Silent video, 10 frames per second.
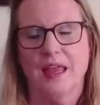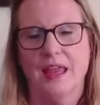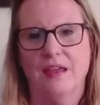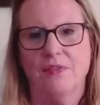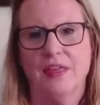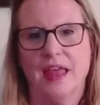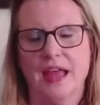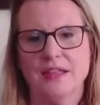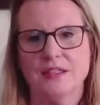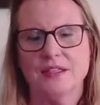If
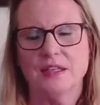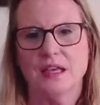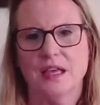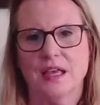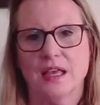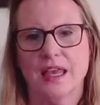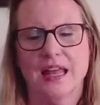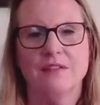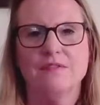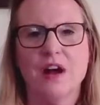that's
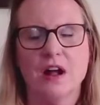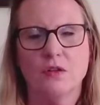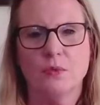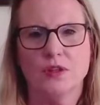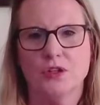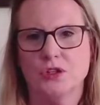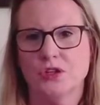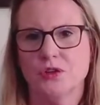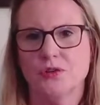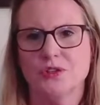get involved with your
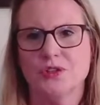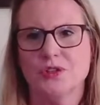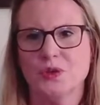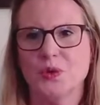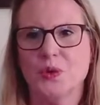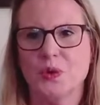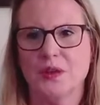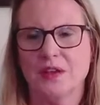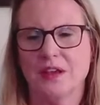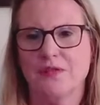children's
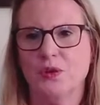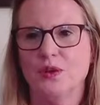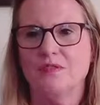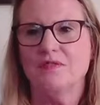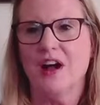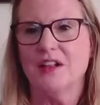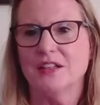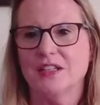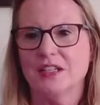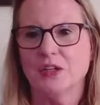school, if you can
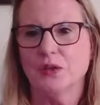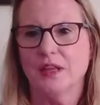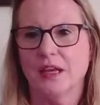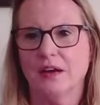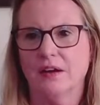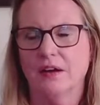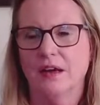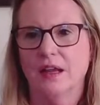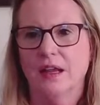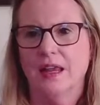volunteer there,
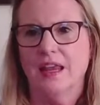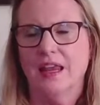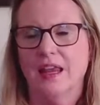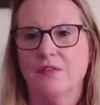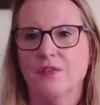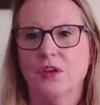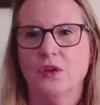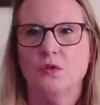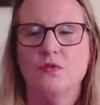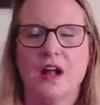if
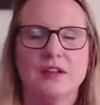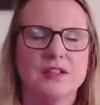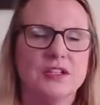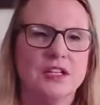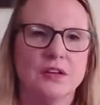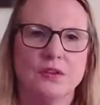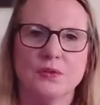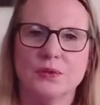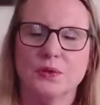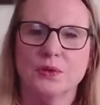you volunteer
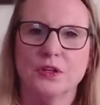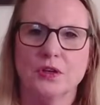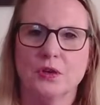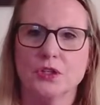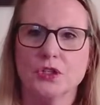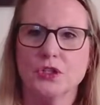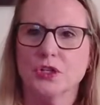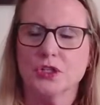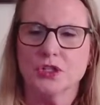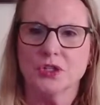through your
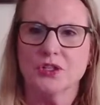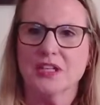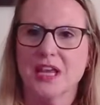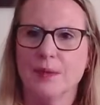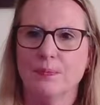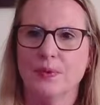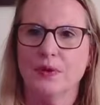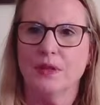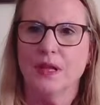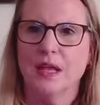church or
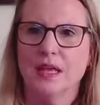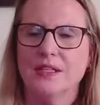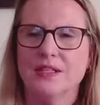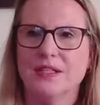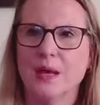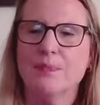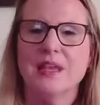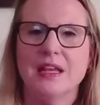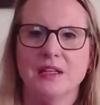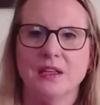temple,
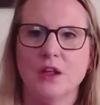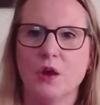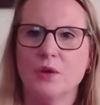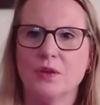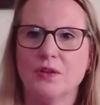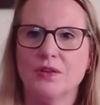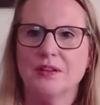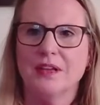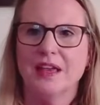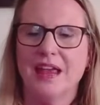something
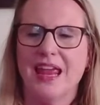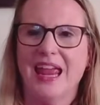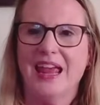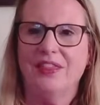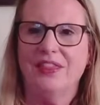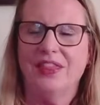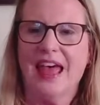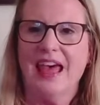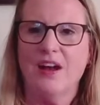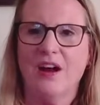local, and
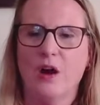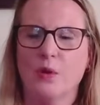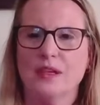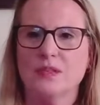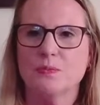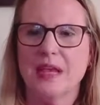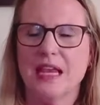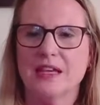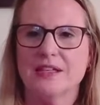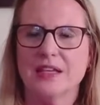that always
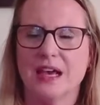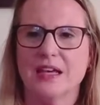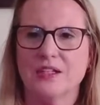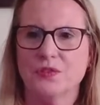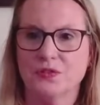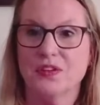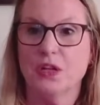makes us